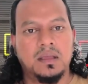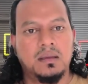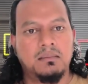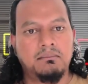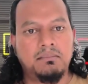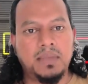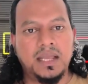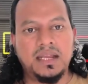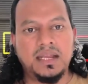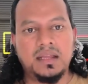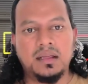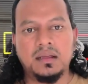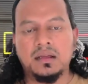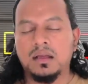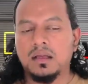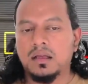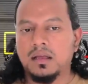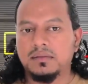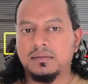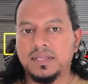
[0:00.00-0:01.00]

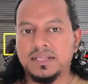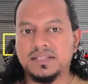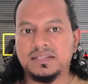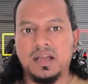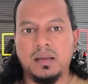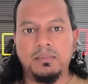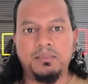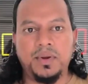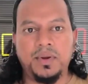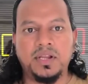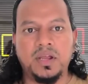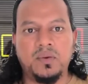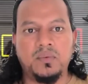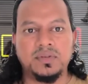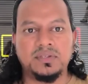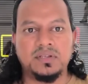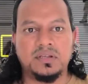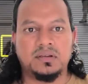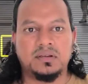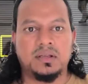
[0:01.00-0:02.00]
Meaning, this computer
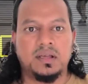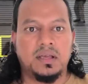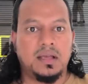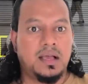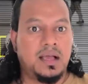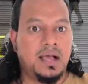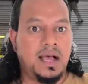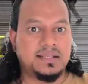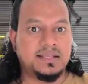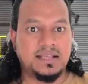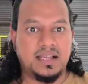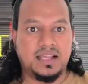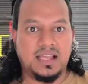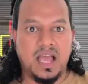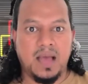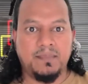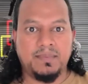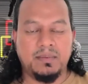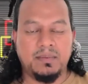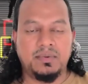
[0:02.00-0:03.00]
vision has the
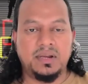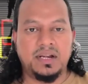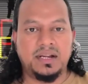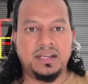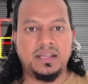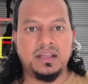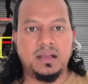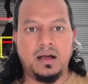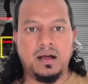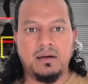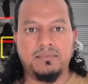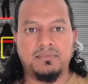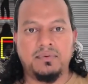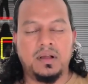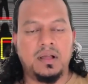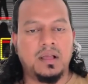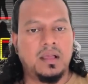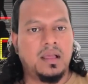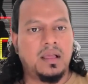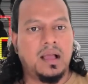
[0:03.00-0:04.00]
capability
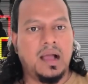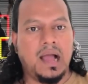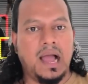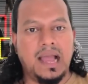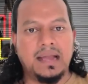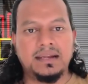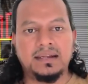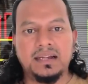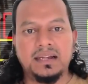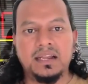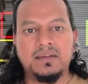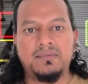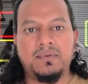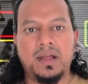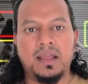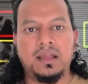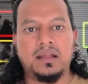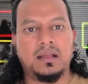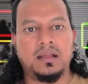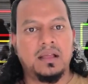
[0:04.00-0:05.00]
of
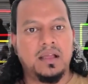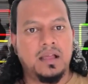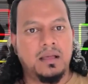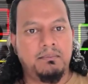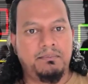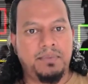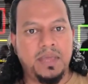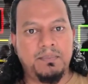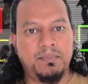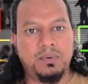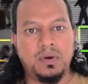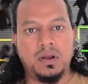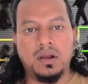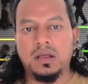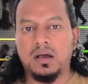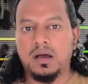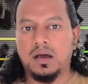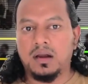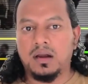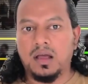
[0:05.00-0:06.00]
identifying
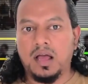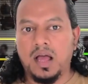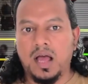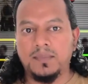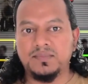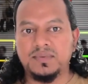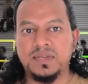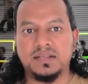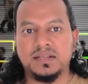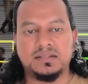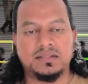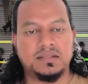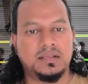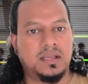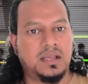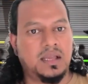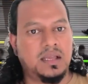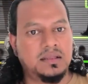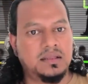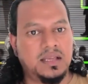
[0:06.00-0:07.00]
people or objects
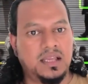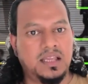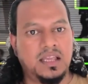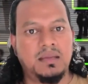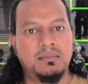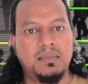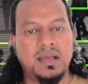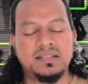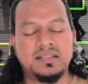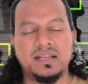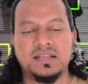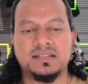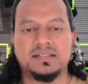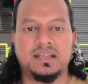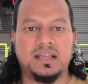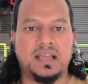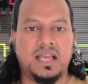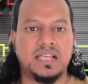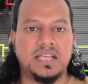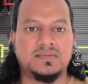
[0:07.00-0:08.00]
in the
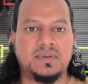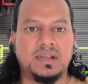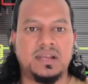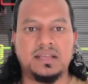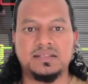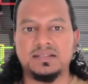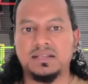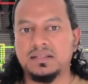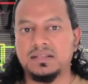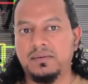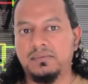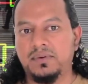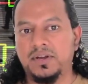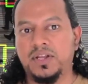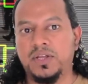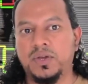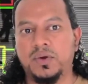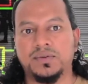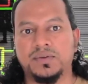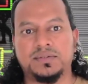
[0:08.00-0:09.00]
images as well as in the
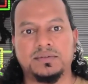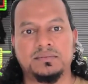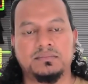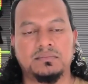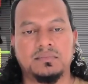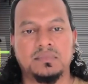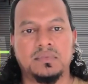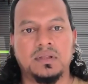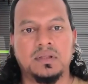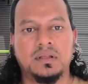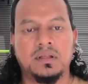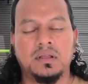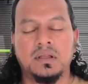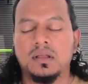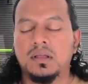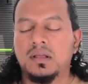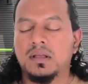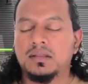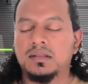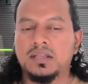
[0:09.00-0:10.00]
videos.
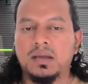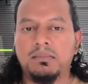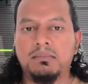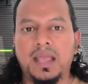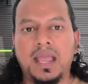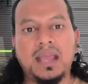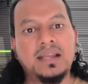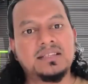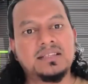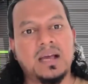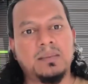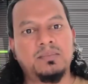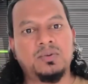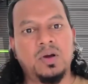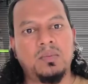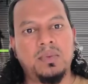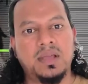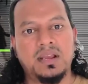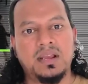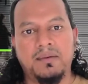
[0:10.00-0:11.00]
The main
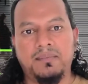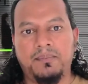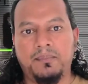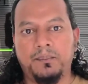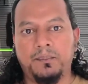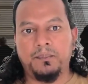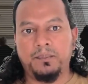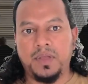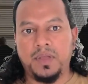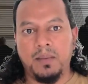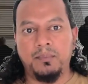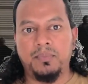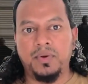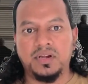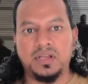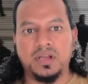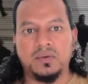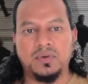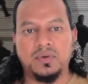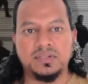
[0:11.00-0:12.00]
subdomain of
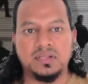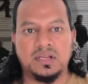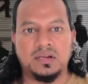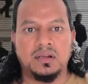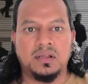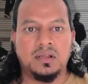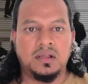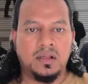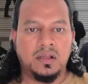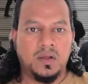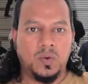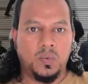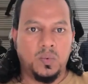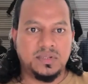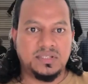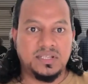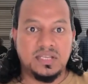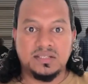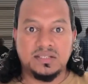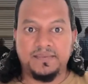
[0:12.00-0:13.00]
computer vision,
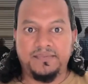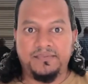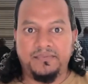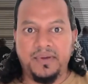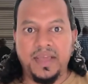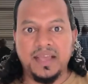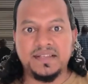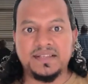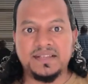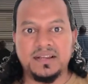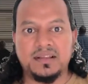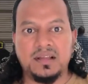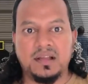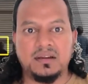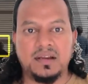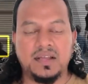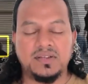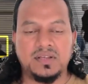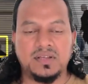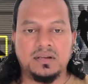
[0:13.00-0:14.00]
which is face
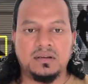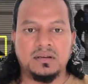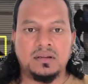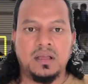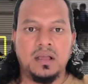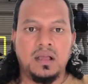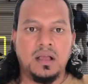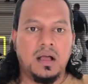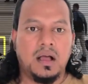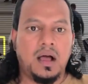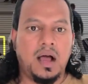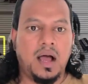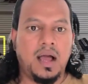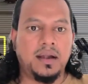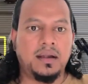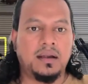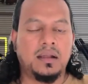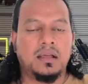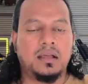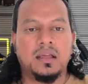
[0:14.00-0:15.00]
recognition
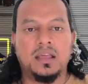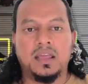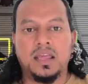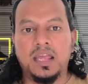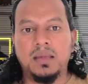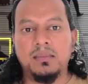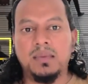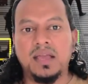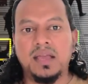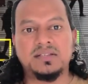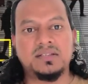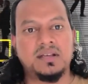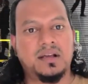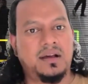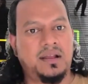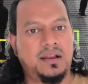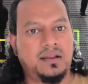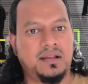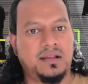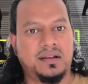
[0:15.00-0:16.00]
and image
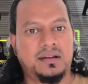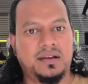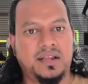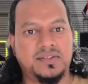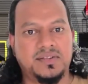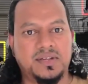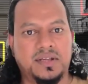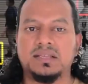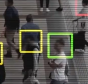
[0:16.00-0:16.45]
recognition.